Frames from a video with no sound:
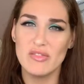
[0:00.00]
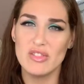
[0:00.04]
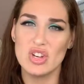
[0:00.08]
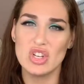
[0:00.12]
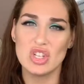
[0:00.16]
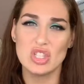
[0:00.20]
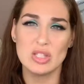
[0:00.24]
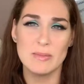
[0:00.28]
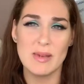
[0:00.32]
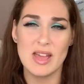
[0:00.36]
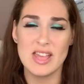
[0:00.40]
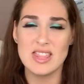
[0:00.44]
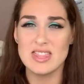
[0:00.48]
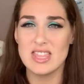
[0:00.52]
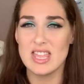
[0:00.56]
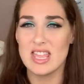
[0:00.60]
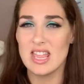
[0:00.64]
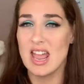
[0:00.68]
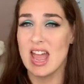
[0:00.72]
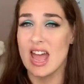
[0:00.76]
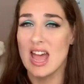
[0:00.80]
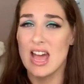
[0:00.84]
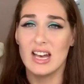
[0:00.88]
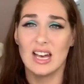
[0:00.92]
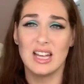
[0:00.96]
you're
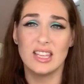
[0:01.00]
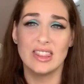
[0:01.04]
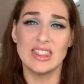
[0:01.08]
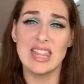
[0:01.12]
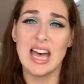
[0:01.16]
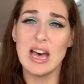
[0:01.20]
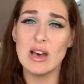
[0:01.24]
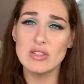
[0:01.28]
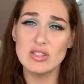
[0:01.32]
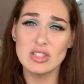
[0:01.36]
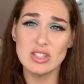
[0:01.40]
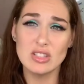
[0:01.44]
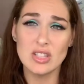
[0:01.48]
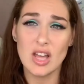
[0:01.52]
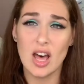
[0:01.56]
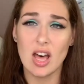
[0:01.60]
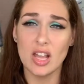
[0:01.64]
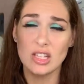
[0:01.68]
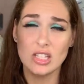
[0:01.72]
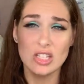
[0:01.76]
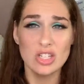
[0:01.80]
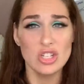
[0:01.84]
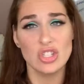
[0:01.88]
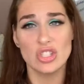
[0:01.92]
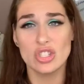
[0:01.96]
spending
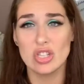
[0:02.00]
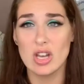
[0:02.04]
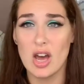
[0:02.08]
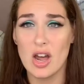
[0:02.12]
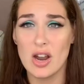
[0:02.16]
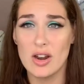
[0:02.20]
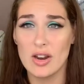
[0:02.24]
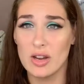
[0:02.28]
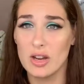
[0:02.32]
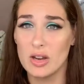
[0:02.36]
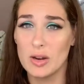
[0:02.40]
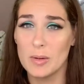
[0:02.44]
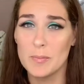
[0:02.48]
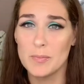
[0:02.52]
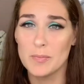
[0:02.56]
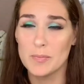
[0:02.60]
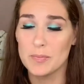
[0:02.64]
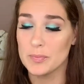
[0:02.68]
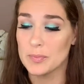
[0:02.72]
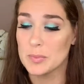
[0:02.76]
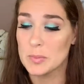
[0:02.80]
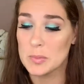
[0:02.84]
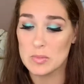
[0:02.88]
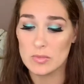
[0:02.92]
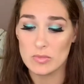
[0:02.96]

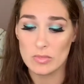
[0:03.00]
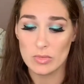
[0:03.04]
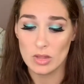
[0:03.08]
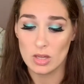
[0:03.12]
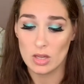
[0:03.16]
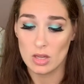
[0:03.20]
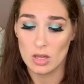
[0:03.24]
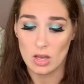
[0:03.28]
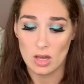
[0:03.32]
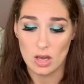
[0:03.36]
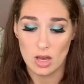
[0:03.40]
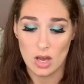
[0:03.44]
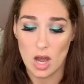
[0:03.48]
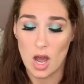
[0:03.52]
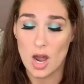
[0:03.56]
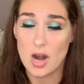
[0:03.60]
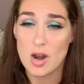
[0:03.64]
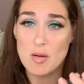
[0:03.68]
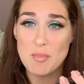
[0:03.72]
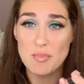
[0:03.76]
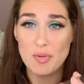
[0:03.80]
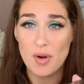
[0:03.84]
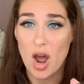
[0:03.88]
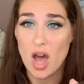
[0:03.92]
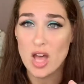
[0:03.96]
$1,000 on a
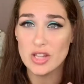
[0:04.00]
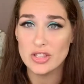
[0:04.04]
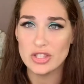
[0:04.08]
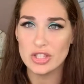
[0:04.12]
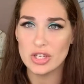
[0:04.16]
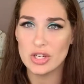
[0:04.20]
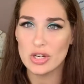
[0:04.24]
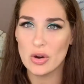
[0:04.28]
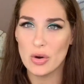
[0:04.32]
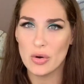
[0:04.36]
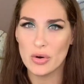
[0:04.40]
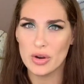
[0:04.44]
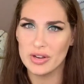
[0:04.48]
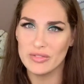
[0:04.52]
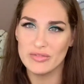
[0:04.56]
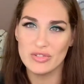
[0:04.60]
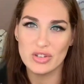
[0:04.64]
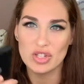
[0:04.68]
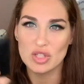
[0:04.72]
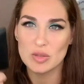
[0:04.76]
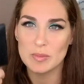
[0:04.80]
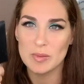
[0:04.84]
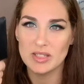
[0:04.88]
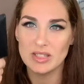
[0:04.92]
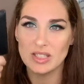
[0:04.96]
bronzer or if
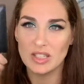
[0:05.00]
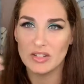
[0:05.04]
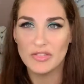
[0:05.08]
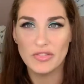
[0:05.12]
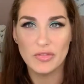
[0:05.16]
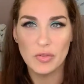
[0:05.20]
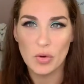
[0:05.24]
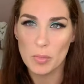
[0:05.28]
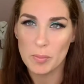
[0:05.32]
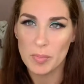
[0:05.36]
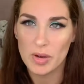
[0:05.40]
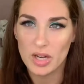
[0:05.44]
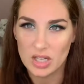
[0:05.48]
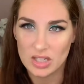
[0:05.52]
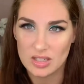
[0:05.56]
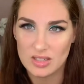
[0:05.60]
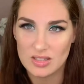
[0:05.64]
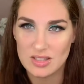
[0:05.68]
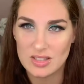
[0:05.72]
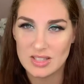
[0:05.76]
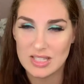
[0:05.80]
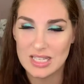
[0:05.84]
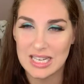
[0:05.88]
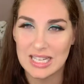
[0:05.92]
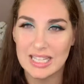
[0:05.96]
you're spending
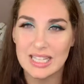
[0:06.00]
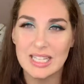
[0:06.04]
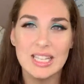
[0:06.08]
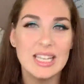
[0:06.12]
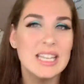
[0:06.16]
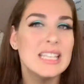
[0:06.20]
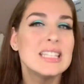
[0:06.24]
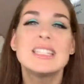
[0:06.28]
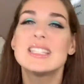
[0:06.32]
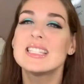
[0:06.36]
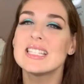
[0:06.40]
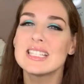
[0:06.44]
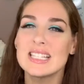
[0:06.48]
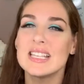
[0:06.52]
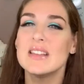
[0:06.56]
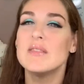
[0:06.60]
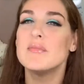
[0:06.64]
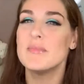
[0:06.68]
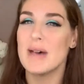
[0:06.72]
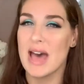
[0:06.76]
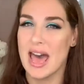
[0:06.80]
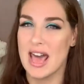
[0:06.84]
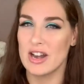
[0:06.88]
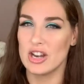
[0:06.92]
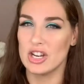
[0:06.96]
$4, like it doesn't
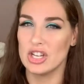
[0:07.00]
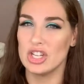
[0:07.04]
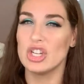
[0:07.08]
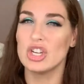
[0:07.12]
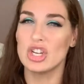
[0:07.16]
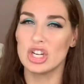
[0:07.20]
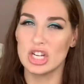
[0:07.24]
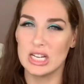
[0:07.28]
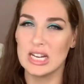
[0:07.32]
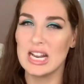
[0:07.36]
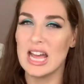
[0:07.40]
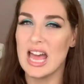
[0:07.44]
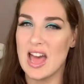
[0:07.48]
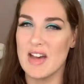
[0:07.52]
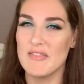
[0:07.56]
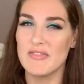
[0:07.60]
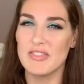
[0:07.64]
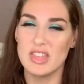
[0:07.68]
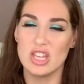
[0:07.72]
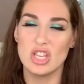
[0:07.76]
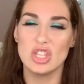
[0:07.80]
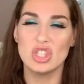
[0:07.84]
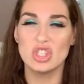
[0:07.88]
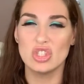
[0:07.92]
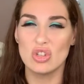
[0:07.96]
matter. You're gonna have
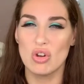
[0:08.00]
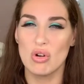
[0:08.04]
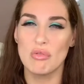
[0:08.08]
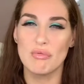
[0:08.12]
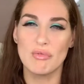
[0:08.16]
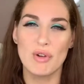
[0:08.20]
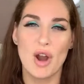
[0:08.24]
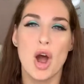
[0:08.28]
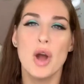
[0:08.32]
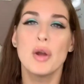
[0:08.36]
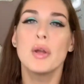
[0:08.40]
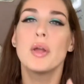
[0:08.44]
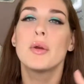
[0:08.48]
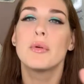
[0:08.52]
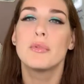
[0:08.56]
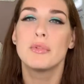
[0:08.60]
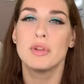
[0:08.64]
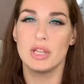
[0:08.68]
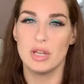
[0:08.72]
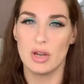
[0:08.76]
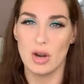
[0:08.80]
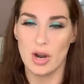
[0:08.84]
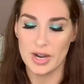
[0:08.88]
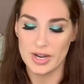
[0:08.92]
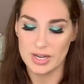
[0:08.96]
things go wrong
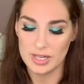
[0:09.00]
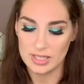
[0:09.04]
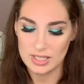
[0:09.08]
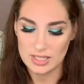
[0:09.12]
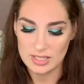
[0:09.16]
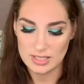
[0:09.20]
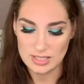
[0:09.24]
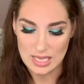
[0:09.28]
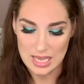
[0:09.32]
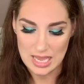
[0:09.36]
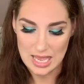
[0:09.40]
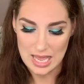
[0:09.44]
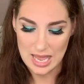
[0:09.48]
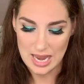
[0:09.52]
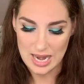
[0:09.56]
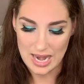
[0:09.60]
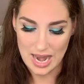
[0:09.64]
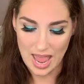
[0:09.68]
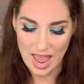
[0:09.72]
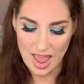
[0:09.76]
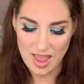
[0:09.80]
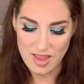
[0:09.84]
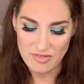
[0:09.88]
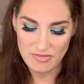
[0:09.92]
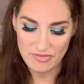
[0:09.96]
regardless. And
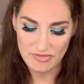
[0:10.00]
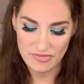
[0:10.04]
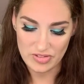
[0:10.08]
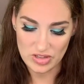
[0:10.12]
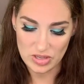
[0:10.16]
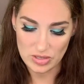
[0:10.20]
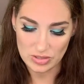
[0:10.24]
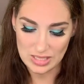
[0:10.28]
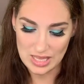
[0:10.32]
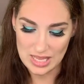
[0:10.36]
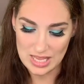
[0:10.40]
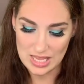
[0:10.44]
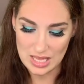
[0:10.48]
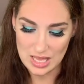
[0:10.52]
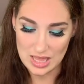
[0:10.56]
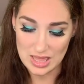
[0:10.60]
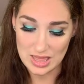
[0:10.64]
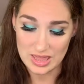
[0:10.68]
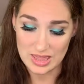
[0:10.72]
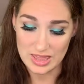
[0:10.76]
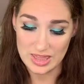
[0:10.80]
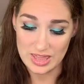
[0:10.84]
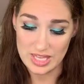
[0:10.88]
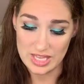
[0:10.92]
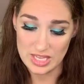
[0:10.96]
I feel like
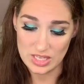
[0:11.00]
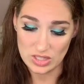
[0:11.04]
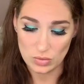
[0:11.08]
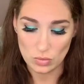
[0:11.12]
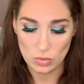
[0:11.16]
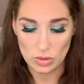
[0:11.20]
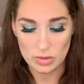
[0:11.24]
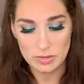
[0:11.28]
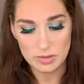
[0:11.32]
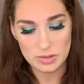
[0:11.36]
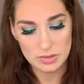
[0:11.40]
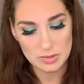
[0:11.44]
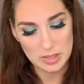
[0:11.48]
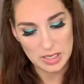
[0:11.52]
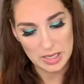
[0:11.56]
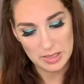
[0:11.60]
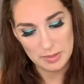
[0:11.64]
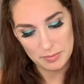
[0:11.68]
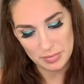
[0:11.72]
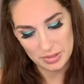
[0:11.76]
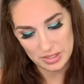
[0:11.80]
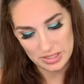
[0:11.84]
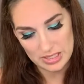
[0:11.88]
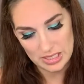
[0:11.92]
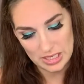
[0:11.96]
this one
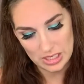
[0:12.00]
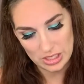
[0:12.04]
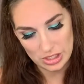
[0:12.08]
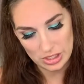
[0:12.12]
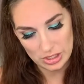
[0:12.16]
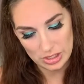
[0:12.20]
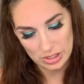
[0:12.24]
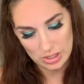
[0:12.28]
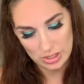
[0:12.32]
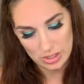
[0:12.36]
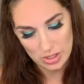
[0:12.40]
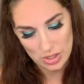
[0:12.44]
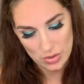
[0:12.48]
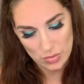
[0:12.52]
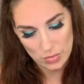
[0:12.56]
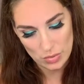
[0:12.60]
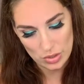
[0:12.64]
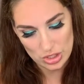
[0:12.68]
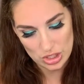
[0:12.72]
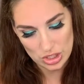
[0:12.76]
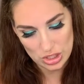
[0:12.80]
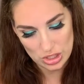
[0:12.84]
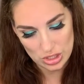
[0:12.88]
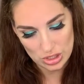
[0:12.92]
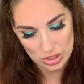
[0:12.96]
in particular,
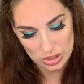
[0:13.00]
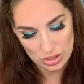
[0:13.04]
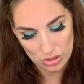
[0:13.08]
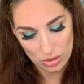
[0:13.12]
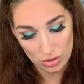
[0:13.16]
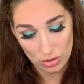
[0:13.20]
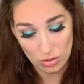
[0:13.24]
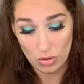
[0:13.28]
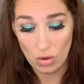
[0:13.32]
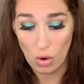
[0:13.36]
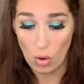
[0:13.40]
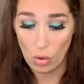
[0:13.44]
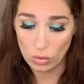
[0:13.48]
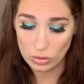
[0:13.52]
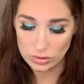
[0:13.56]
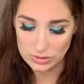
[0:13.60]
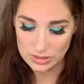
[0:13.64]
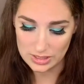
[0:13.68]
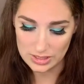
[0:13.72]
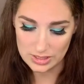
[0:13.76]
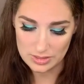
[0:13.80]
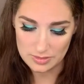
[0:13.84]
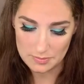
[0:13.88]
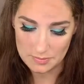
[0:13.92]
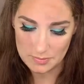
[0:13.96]
which is
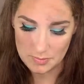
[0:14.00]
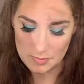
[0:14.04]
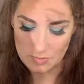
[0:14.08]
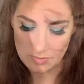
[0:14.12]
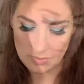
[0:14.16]
golden,